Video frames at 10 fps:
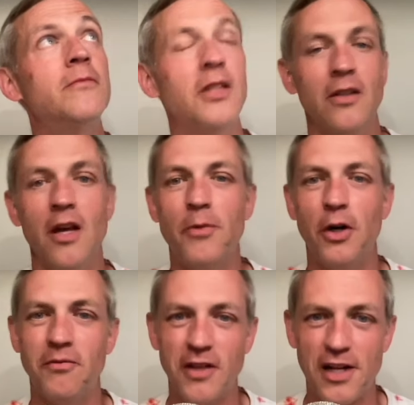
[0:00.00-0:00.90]
a light
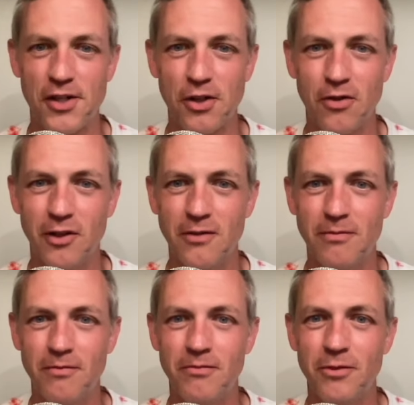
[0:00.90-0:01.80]
bulb flashing over
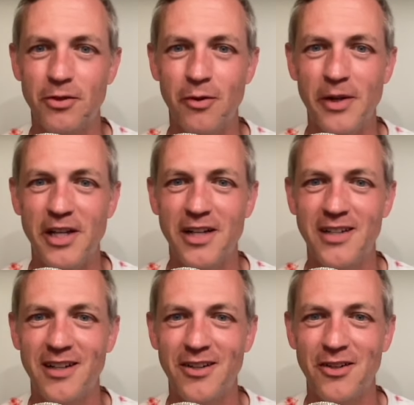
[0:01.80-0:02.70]
over me.
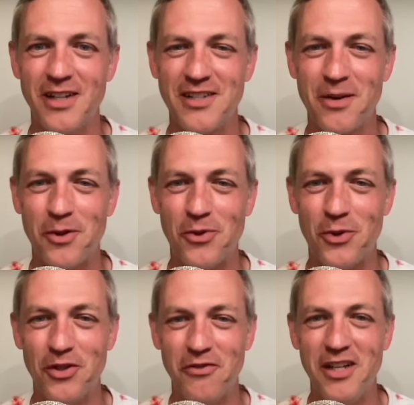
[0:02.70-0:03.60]
I, I, don't know if that's coming through
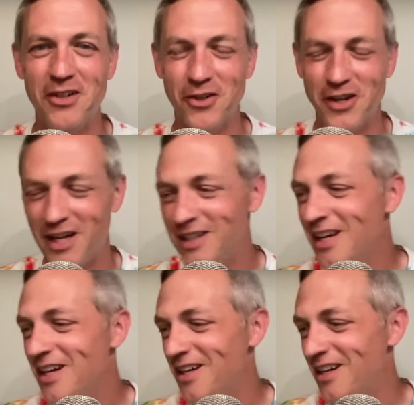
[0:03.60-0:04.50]
on the video or not.
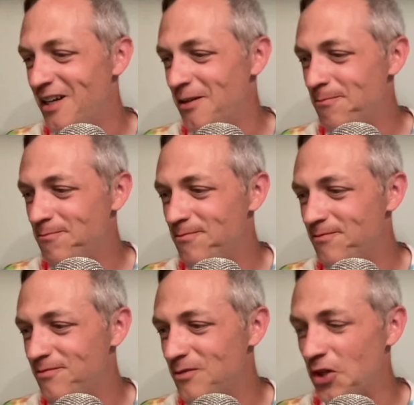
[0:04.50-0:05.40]
Um,
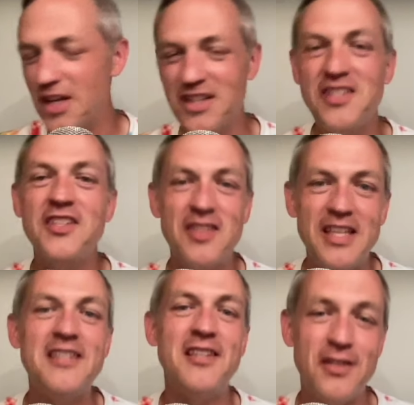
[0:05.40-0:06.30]
oh yeah, this is
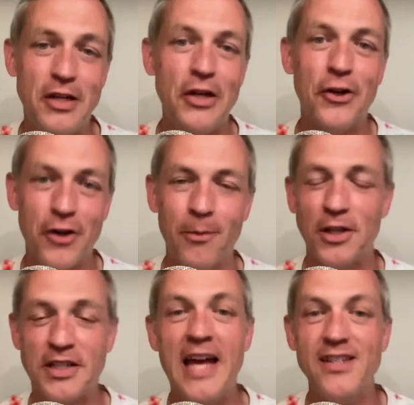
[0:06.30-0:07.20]
this is year number
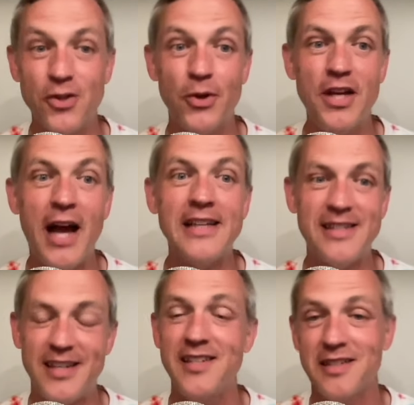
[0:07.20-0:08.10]
ten. So in nine
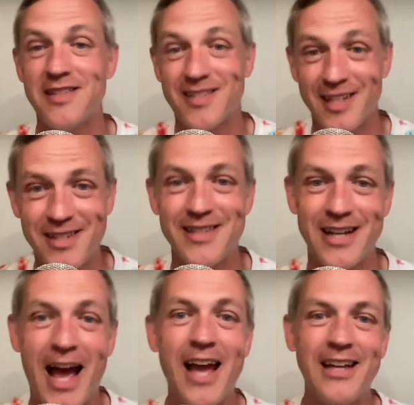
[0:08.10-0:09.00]
seasons, six of the
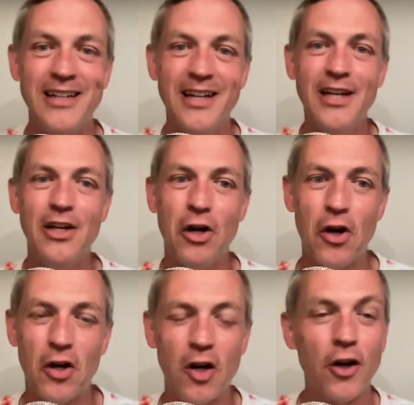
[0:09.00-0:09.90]
nine
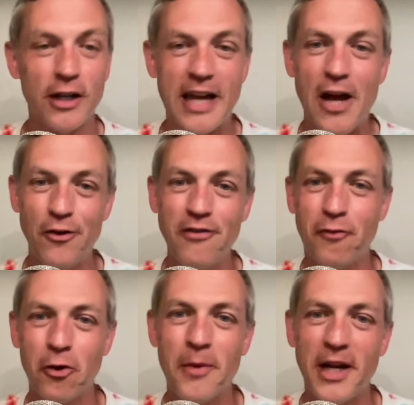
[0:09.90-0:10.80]
are are accounted
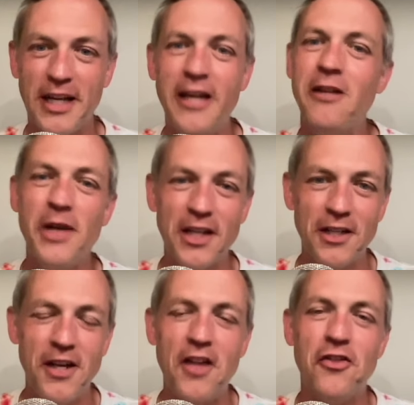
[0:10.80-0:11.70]
for by Kenny Pickett
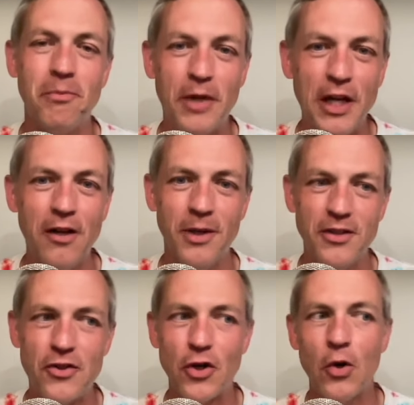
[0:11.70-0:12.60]
and Nathan
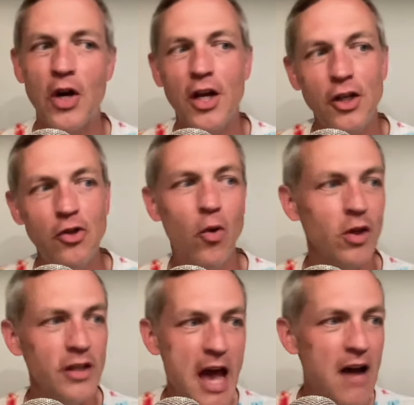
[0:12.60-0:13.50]
Peterman. So you
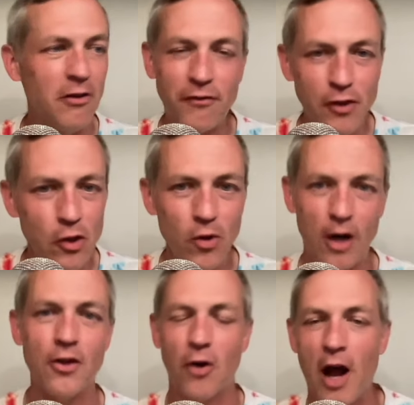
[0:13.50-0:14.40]
only have a few
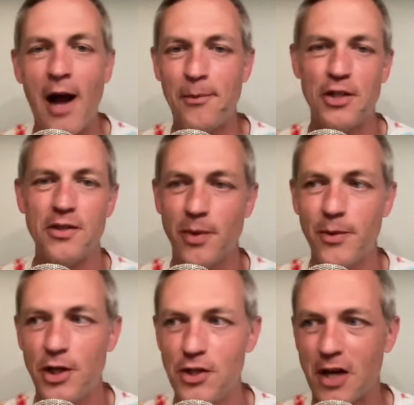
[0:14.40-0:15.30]
other options. But I
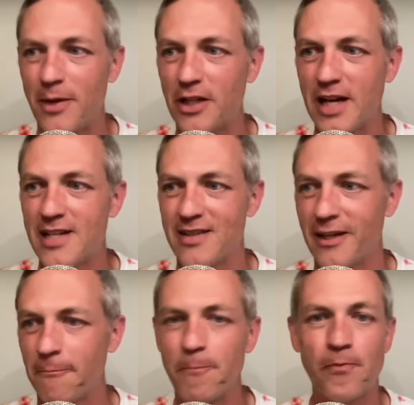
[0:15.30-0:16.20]
mean, you're talking about guys
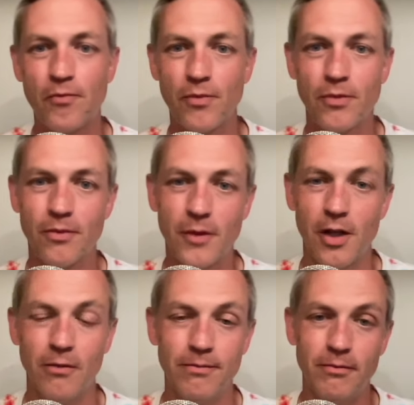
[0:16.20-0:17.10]
like, you
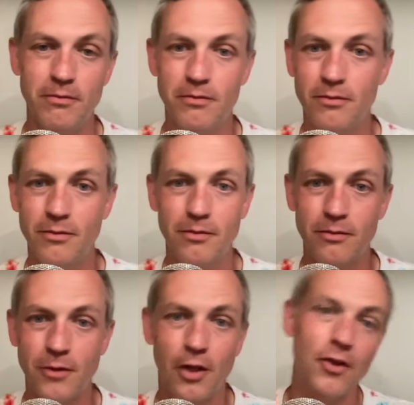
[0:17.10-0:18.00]
know,
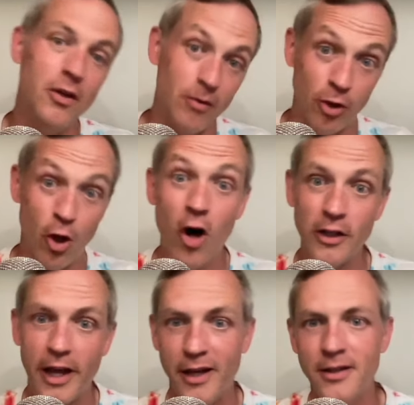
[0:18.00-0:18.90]
on the
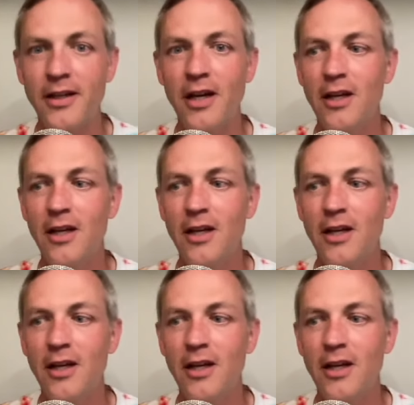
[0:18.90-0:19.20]
long end,